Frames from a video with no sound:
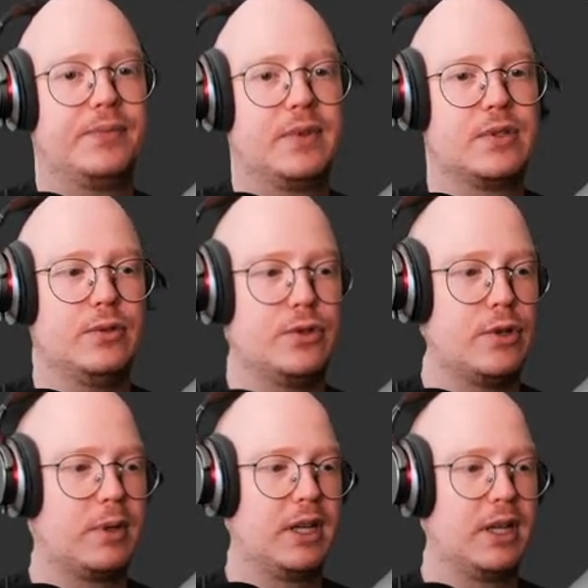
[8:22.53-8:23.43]
so you just
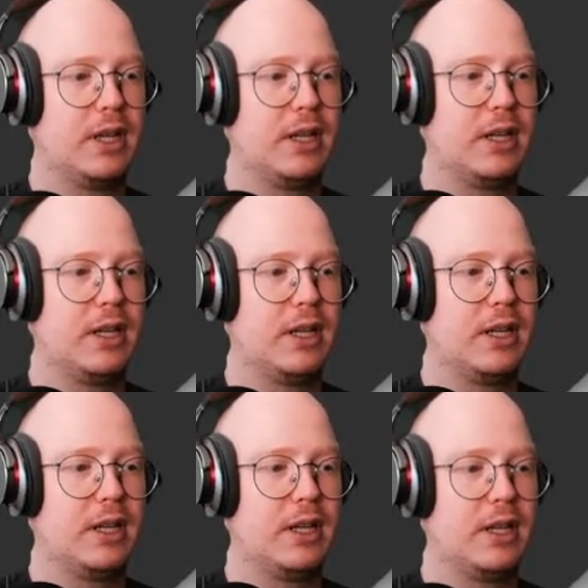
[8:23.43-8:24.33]
double click it and then you can
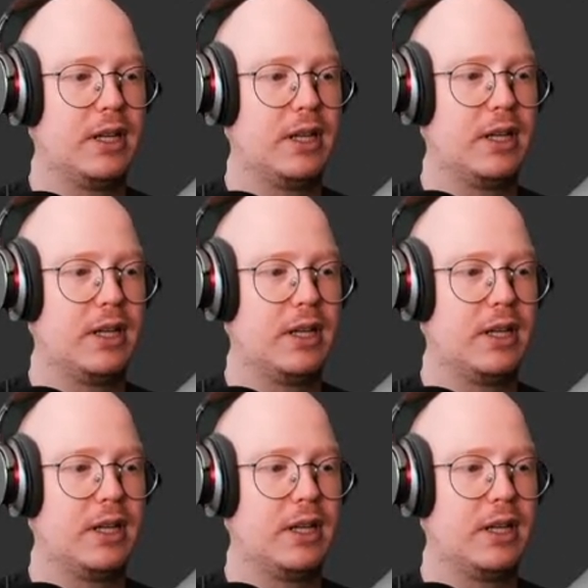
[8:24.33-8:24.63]
just get it here